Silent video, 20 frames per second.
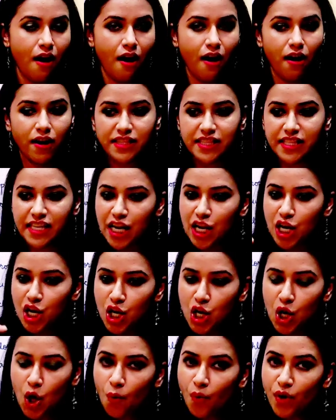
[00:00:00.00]
on the
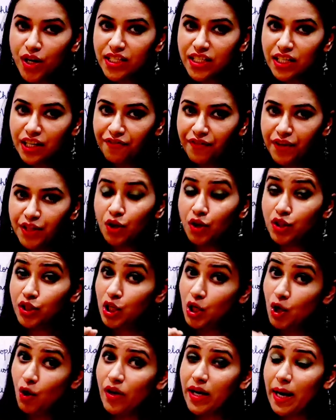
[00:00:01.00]
lower surface or
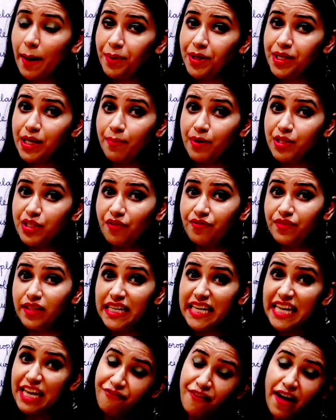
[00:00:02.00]
the lower epidermis of the
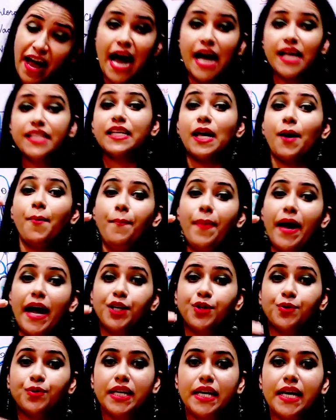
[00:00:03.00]
leaf as
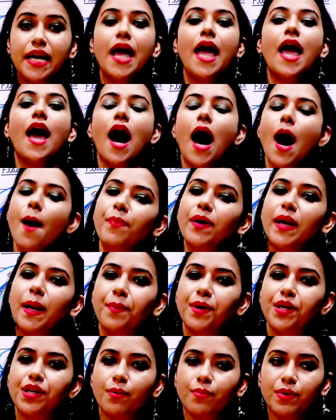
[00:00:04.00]
compared to the upper
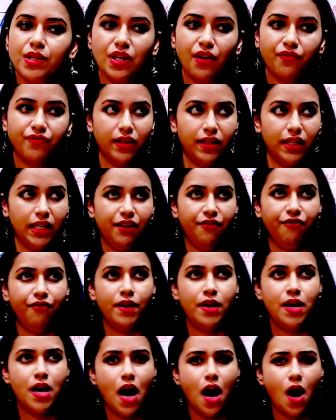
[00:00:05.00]
epidermis of the leaf.
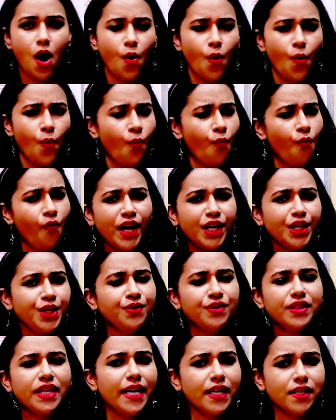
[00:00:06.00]
Now, why do
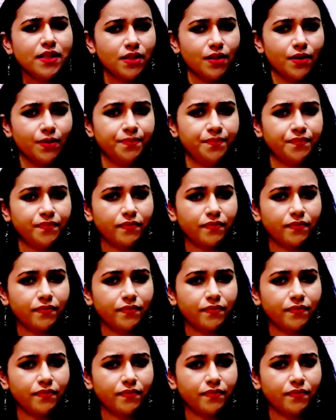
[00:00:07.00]
you think so?